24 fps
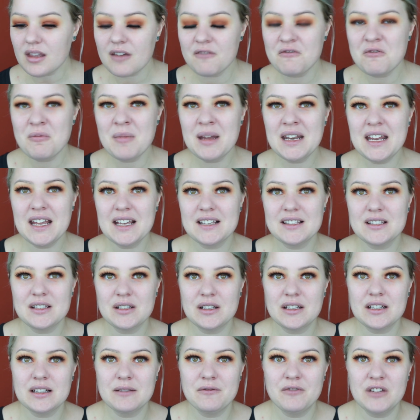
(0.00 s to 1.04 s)
For my next
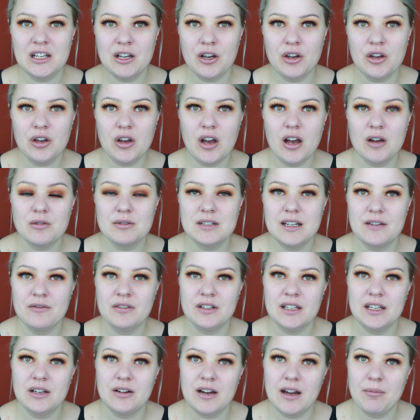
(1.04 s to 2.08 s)
video, I'll
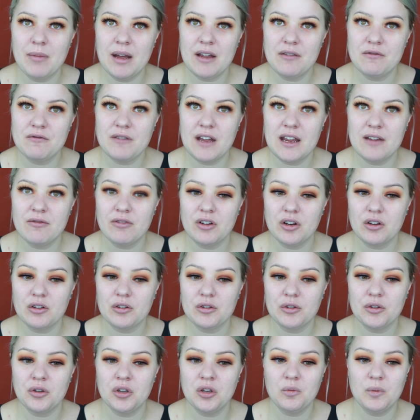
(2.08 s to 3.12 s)
definitely grab my favorite
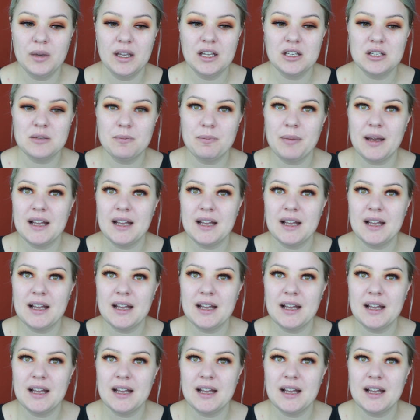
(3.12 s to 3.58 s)
glue, which